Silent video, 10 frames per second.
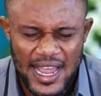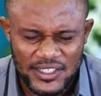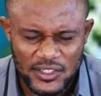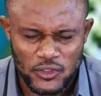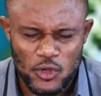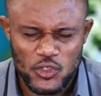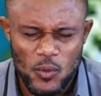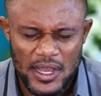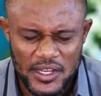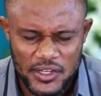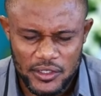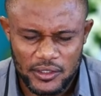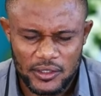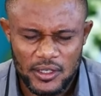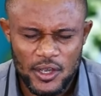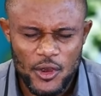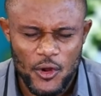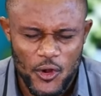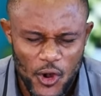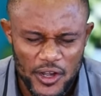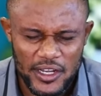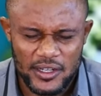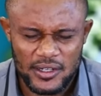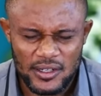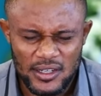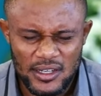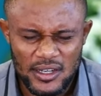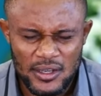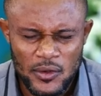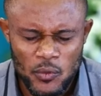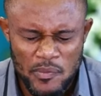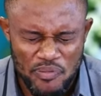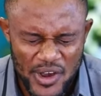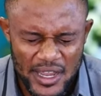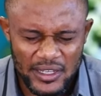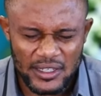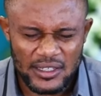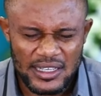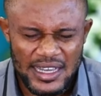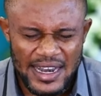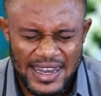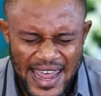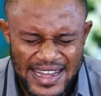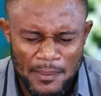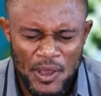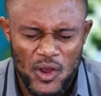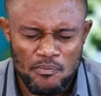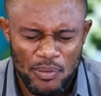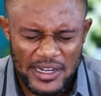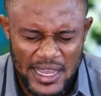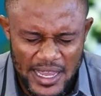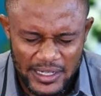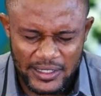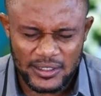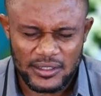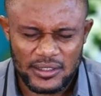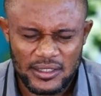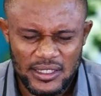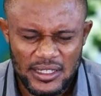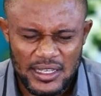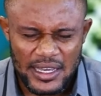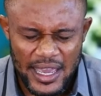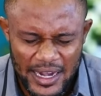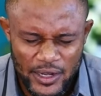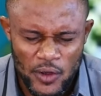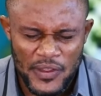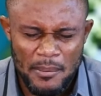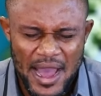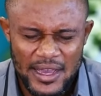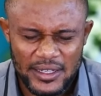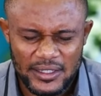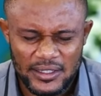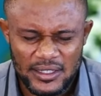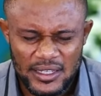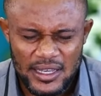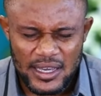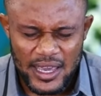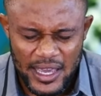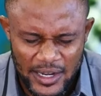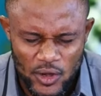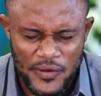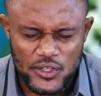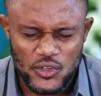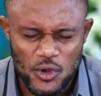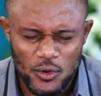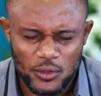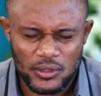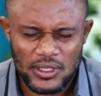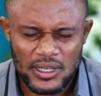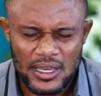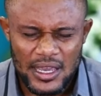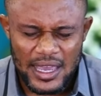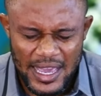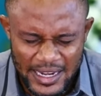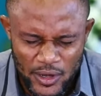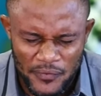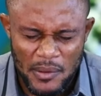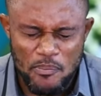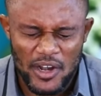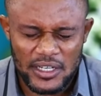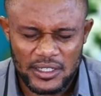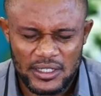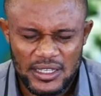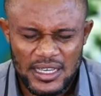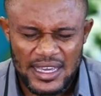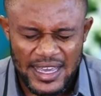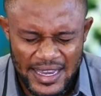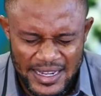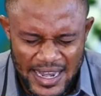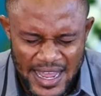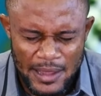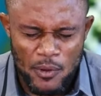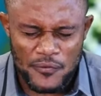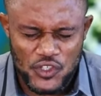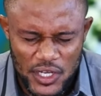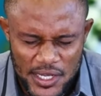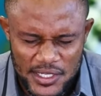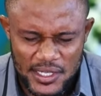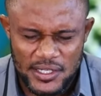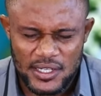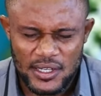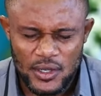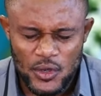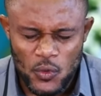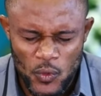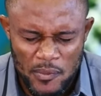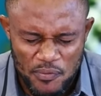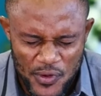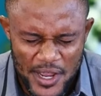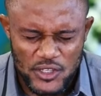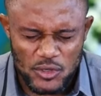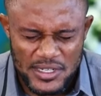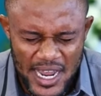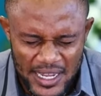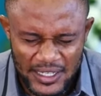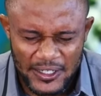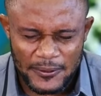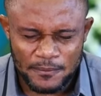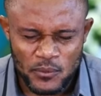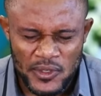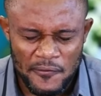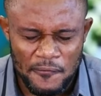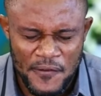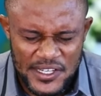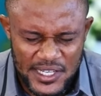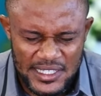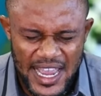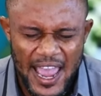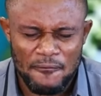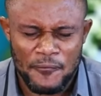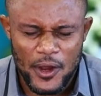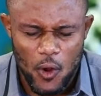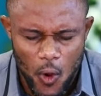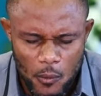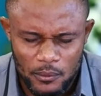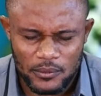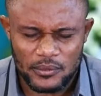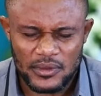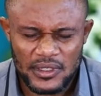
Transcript: touch those who are ill, chronic. We pray, let there be complete healing healing of the mind, healing of the soul, healing of the body. In the name of Jesus, we pray today visit every home,